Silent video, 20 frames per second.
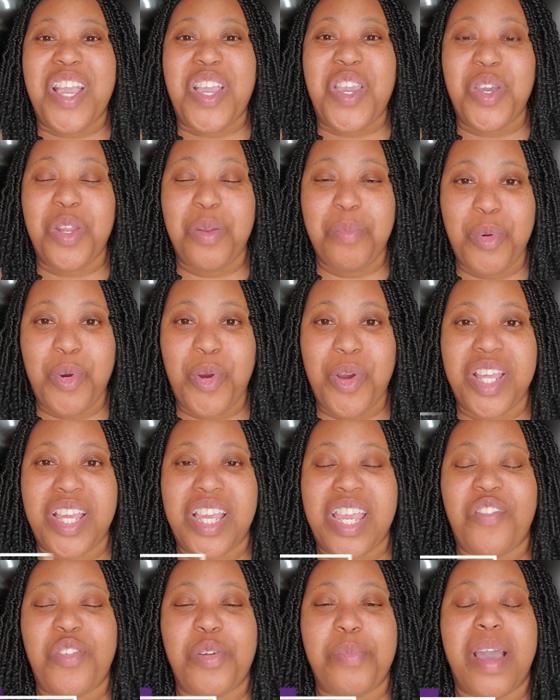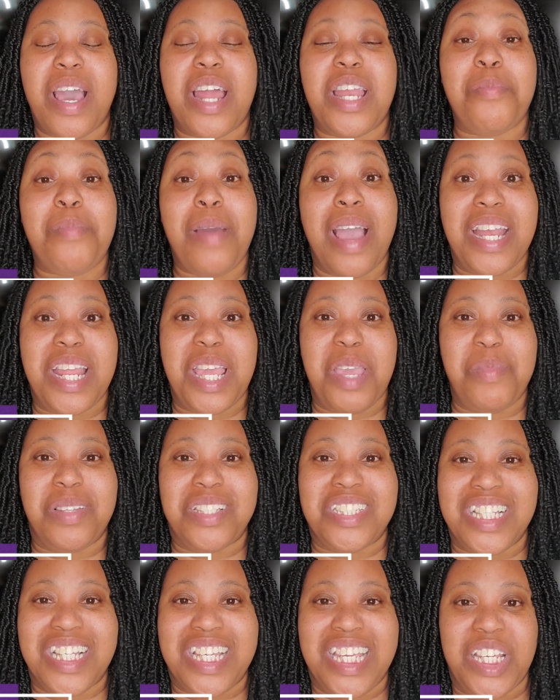Good morning, everybody. My name
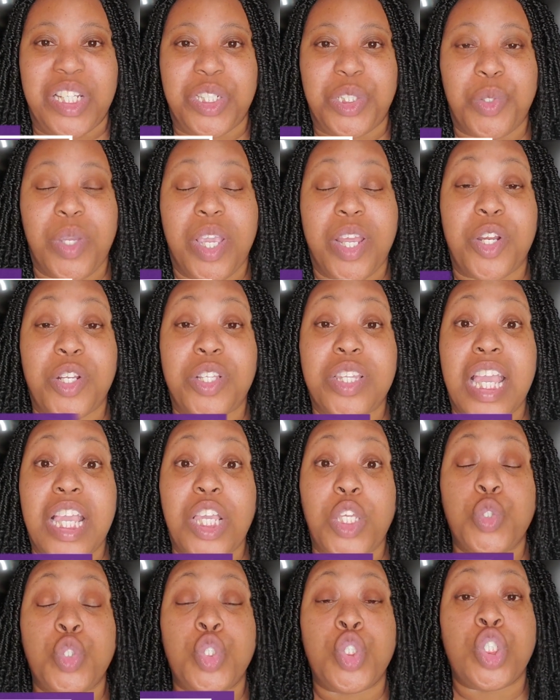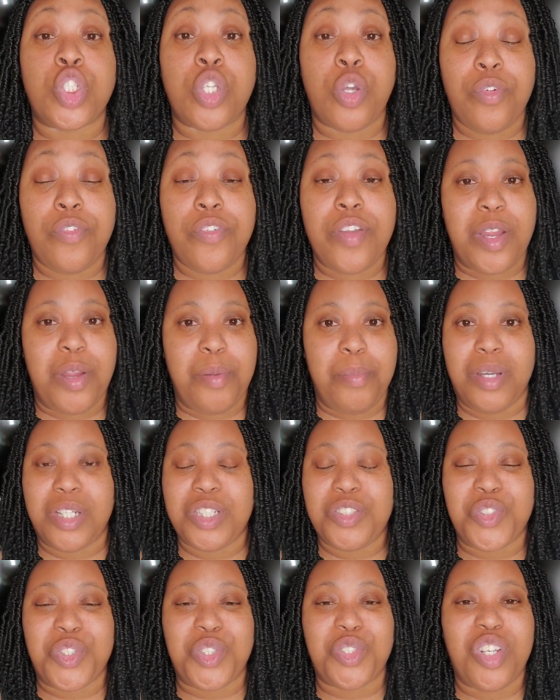is Nakia Trader. Thank you so very
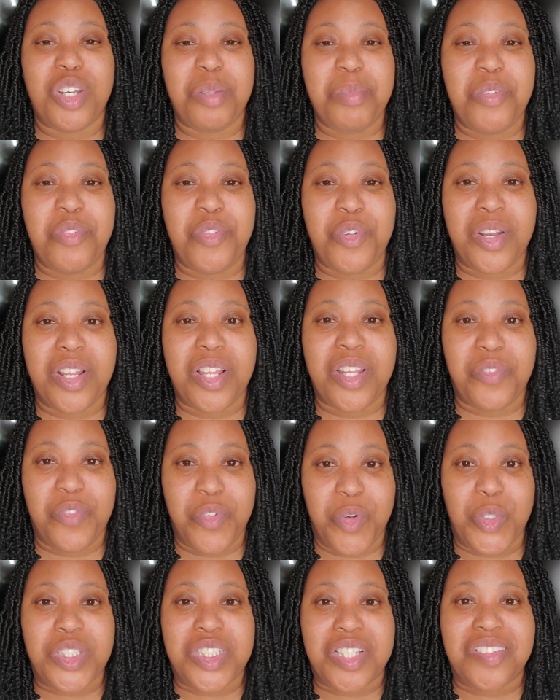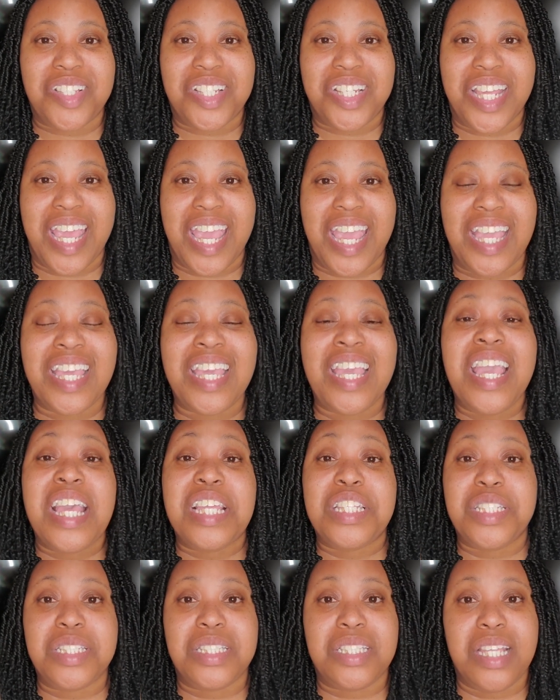much for joining me for another verse of the day.
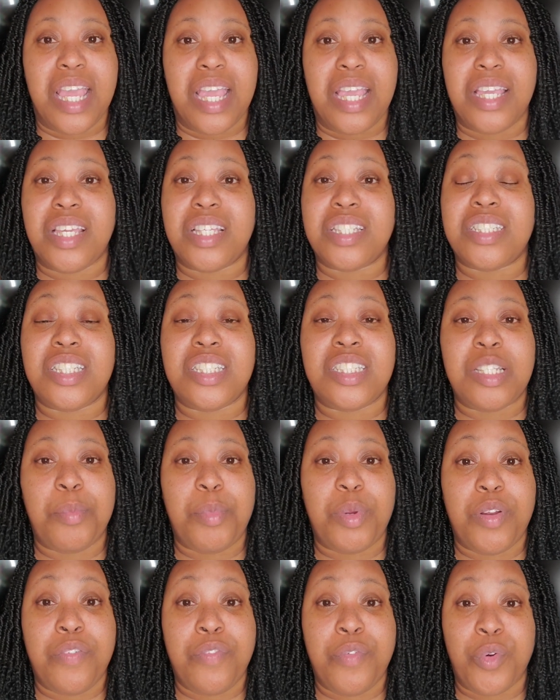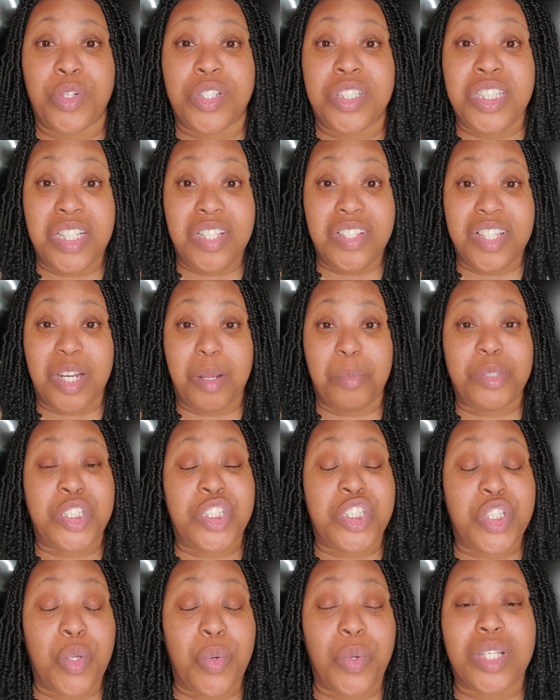Today is December the 14th, and I'm
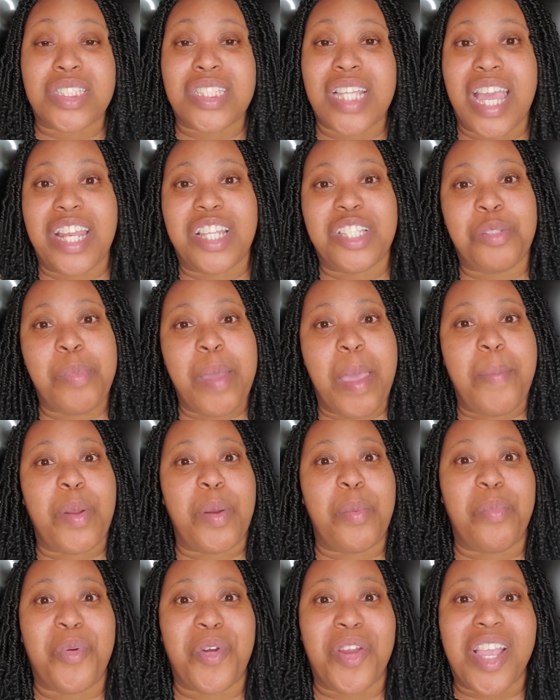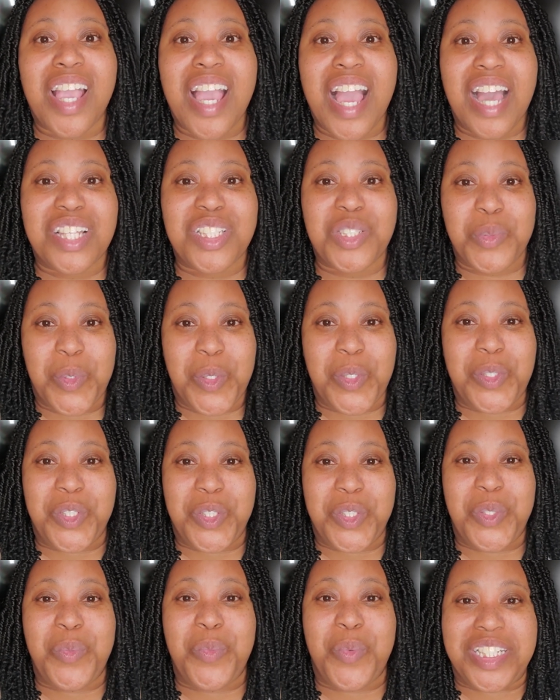so excited to be able to bring God's word to
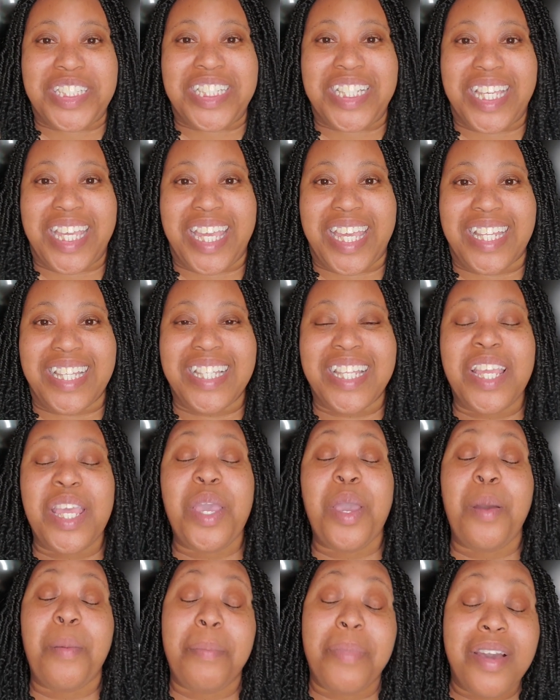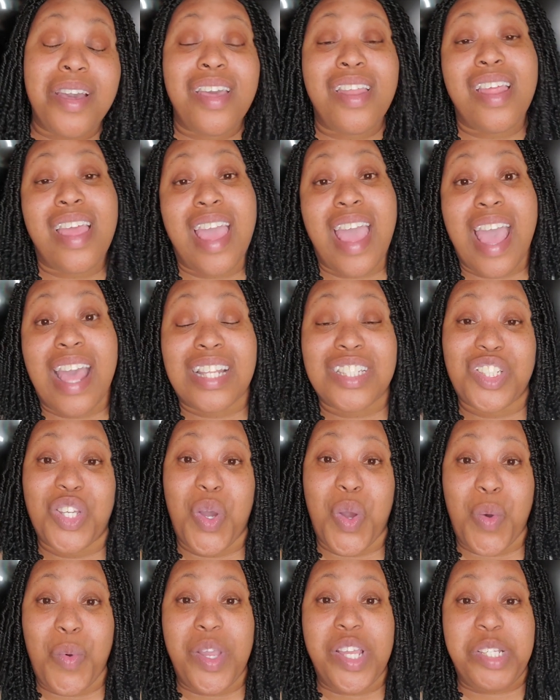you once again. But as
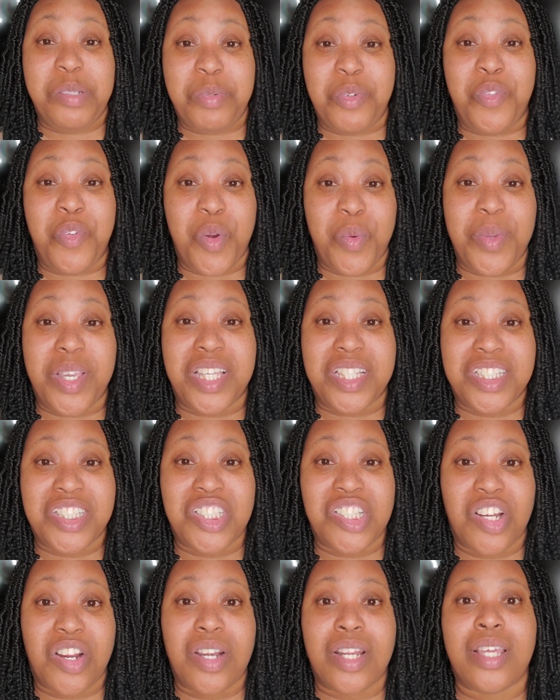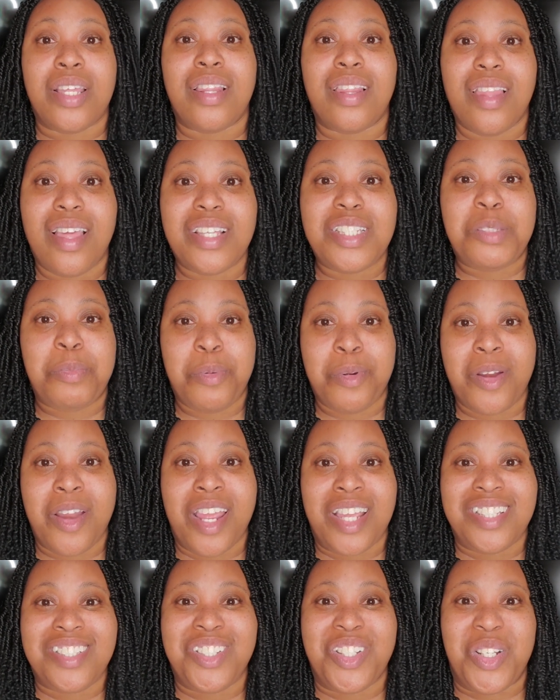always, before we get started, let's
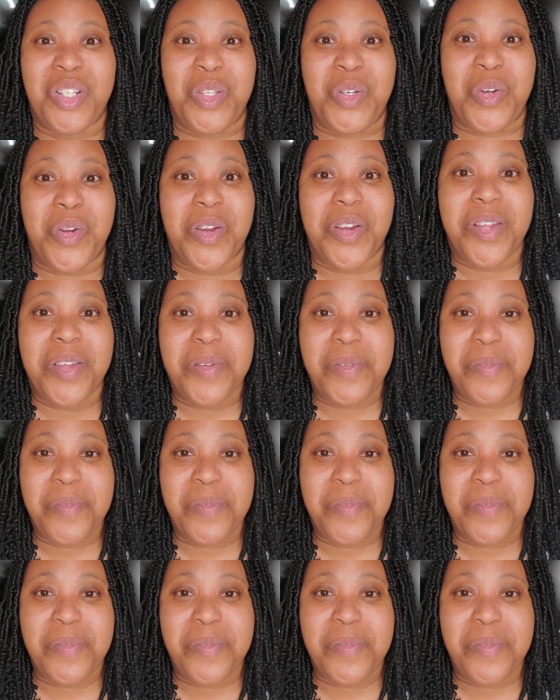pray to the Lord.